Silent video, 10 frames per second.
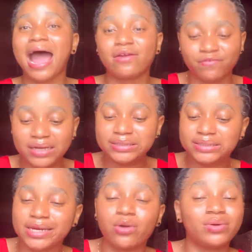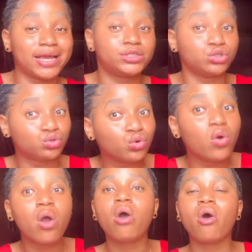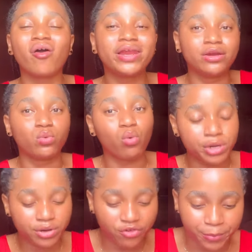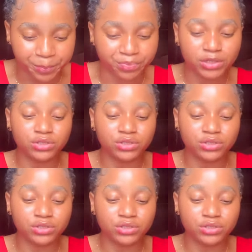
Advanced Nail 92 All-in-One Cream.